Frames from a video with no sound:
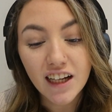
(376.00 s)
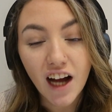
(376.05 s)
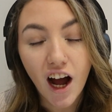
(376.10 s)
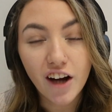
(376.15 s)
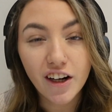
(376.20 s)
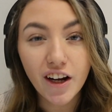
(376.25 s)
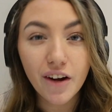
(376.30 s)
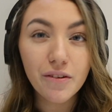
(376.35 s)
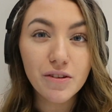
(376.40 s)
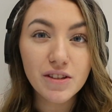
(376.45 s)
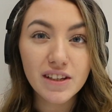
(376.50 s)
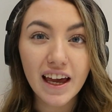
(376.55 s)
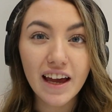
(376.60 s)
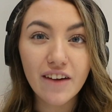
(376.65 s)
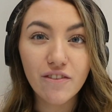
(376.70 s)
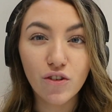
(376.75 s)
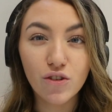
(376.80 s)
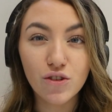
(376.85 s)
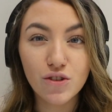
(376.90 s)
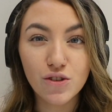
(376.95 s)
I know it was
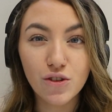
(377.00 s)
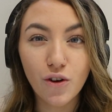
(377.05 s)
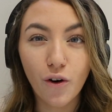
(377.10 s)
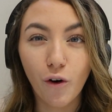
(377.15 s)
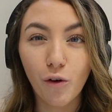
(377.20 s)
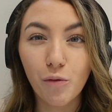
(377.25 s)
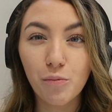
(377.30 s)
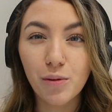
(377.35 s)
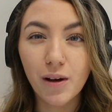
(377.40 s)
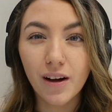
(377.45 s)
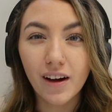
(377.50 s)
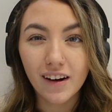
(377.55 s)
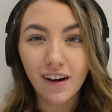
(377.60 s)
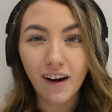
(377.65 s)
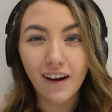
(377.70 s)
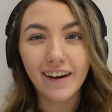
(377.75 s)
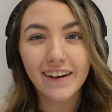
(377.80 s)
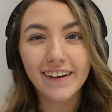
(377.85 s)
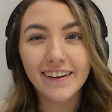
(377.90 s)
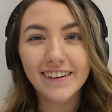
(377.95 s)
King Von's song, but
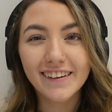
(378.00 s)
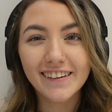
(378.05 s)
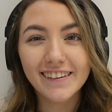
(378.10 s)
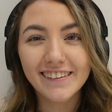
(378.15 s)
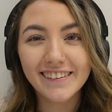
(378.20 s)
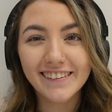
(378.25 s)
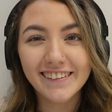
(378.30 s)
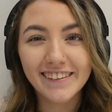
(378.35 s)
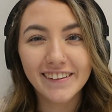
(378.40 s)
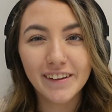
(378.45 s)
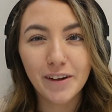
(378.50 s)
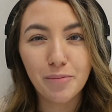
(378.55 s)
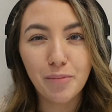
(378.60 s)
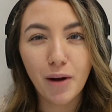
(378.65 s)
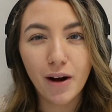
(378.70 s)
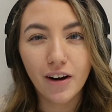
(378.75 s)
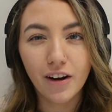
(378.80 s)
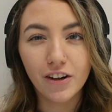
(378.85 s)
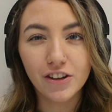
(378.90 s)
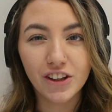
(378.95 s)
like
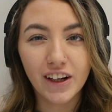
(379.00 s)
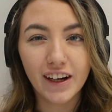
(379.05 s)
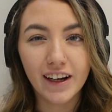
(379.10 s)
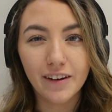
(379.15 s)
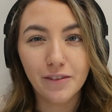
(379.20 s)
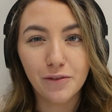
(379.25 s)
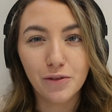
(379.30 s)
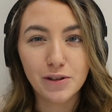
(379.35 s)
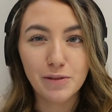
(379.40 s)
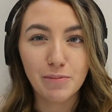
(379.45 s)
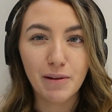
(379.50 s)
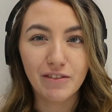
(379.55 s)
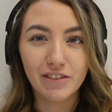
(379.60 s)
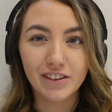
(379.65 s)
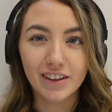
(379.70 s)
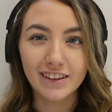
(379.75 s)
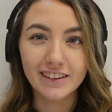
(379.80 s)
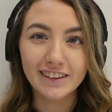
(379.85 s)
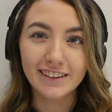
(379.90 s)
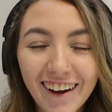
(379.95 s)
Polo G was a bit
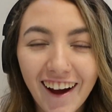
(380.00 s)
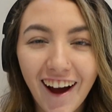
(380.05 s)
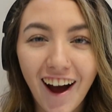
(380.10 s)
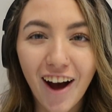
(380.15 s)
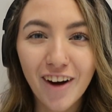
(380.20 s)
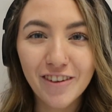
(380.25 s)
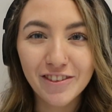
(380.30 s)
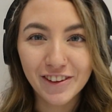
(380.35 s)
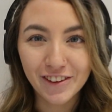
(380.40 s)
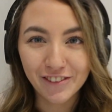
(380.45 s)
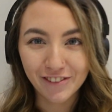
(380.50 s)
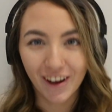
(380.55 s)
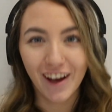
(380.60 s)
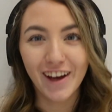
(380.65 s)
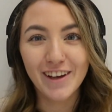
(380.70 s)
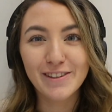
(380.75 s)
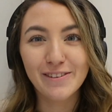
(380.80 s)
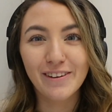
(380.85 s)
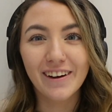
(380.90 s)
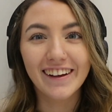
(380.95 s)
redundant after the
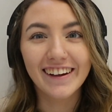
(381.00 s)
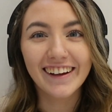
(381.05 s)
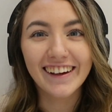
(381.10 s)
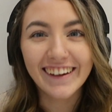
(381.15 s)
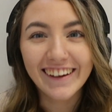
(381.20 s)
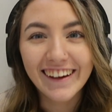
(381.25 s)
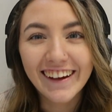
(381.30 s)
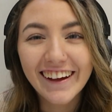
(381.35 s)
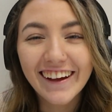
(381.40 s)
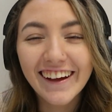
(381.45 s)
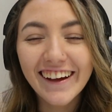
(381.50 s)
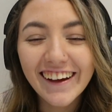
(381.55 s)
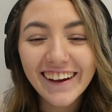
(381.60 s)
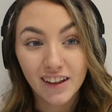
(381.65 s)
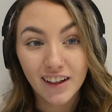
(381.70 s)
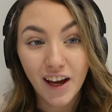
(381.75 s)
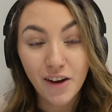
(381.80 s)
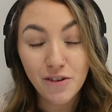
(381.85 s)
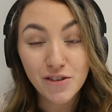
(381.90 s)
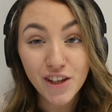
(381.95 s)
verse, weren't he?
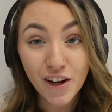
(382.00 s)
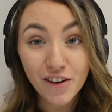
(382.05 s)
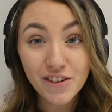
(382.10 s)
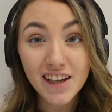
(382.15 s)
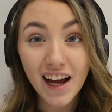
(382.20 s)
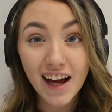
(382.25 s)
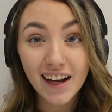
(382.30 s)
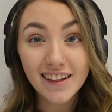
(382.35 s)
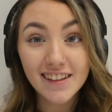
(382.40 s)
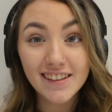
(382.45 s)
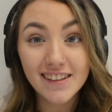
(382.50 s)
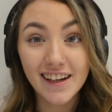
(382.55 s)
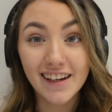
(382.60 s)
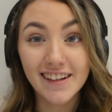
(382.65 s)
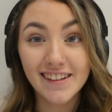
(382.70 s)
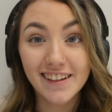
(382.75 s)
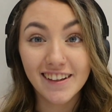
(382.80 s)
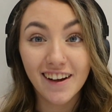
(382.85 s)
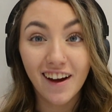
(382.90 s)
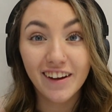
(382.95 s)
He was so
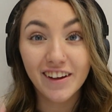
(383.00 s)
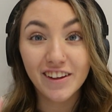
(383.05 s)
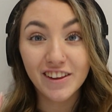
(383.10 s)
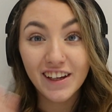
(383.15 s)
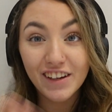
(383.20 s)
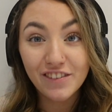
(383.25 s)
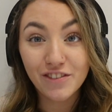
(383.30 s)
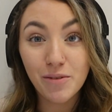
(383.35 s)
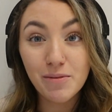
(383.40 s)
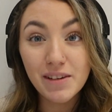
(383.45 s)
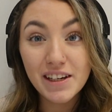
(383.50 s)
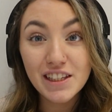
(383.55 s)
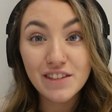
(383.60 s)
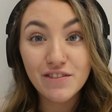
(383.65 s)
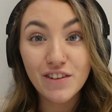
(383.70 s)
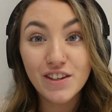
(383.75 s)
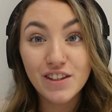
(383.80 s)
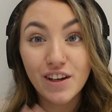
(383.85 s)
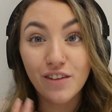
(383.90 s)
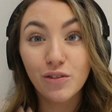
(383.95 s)
talented, and like from the
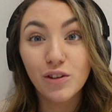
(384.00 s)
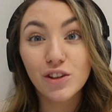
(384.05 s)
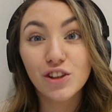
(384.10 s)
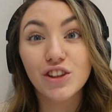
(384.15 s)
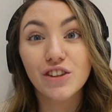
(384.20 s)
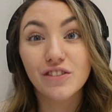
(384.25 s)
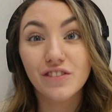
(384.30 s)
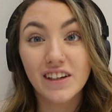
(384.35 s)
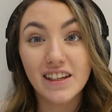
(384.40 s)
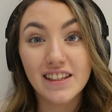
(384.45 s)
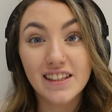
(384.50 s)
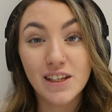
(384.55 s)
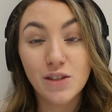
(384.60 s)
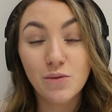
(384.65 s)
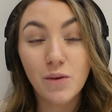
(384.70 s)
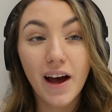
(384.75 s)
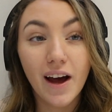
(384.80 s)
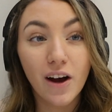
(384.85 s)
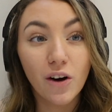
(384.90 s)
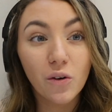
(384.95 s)
interviews I've watched of his as
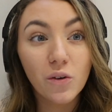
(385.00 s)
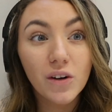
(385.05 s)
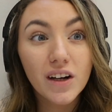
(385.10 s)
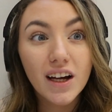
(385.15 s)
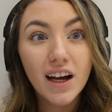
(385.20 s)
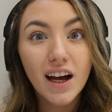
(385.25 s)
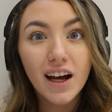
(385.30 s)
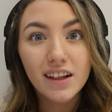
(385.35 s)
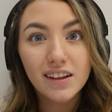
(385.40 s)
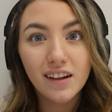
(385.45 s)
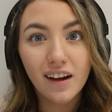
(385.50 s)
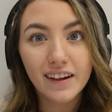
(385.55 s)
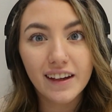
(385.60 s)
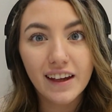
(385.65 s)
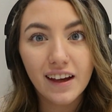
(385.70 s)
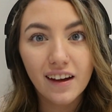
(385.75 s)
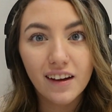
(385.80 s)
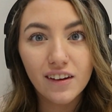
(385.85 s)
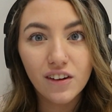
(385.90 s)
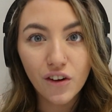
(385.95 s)
well, like
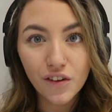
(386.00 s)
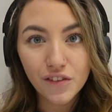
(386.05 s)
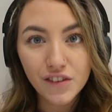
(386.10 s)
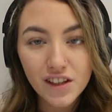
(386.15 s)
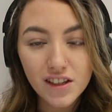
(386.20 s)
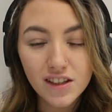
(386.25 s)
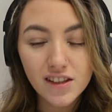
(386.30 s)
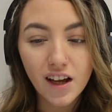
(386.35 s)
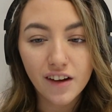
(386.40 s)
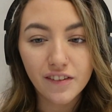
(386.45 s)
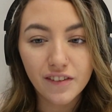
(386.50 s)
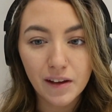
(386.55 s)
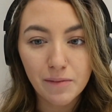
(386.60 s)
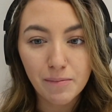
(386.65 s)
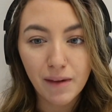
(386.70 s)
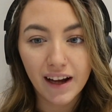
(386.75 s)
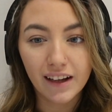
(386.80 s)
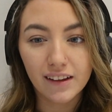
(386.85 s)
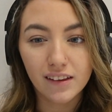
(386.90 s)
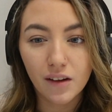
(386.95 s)
a lot of the stuff he
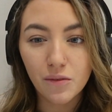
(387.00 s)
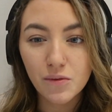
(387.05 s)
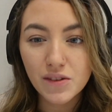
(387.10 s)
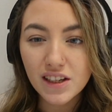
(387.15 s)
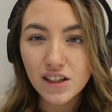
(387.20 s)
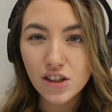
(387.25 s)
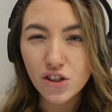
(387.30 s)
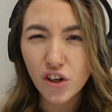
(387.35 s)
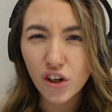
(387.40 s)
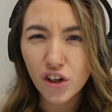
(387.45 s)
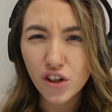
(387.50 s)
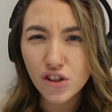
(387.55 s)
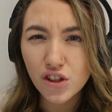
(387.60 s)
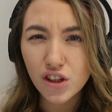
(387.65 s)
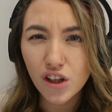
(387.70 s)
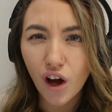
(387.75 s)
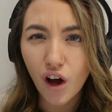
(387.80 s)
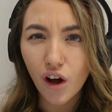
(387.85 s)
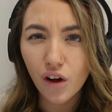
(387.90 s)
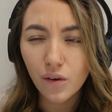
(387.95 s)
made, like was it Took Her to
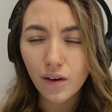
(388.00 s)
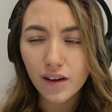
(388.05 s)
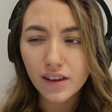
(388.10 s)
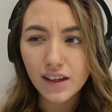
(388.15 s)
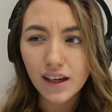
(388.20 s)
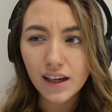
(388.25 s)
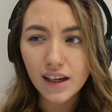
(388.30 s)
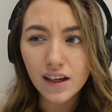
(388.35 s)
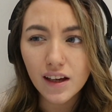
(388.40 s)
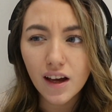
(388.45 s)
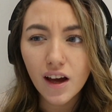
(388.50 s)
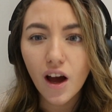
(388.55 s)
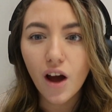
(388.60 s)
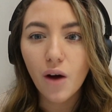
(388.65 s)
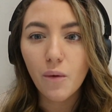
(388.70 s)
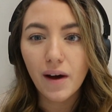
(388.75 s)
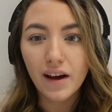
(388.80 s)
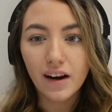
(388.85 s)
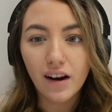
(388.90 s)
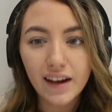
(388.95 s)
the O, I think,
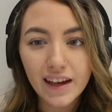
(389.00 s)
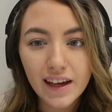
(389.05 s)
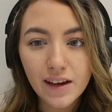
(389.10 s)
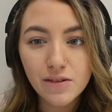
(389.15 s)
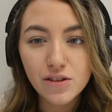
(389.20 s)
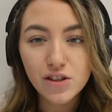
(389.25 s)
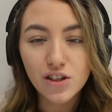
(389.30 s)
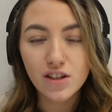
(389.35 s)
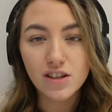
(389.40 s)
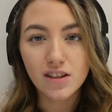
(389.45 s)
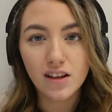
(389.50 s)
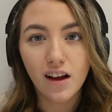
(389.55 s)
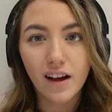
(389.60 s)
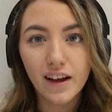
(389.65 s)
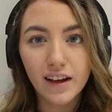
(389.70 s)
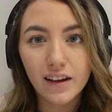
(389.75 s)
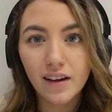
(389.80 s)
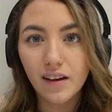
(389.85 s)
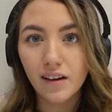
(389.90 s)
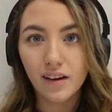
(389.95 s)
where like he was just
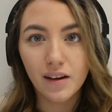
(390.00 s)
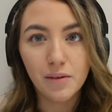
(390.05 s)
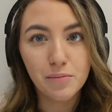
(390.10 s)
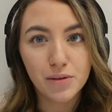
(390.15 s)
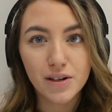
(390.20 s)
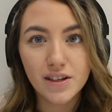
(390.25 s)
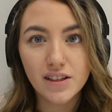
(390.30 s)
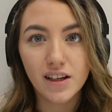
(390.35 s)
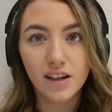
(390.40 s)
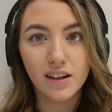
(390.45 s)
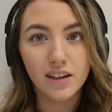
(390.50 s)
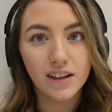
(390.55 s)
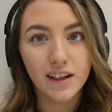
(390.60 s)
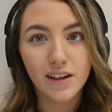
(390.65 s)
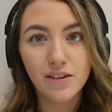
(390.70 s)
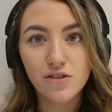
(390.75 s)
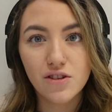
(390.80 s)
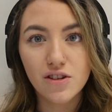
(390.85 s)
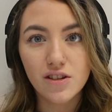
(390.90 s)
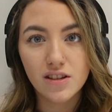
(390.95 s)
like in prison and he
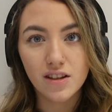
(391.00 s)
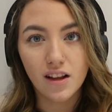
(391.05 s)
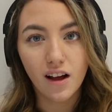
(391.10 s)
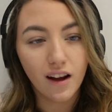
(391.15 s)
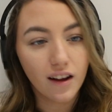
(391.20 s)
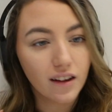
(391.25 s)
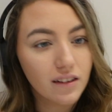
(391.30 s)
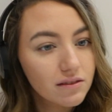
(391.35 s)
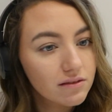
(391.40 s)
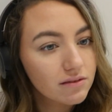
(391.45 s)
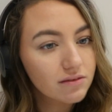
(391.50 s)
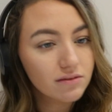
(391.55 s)
was just like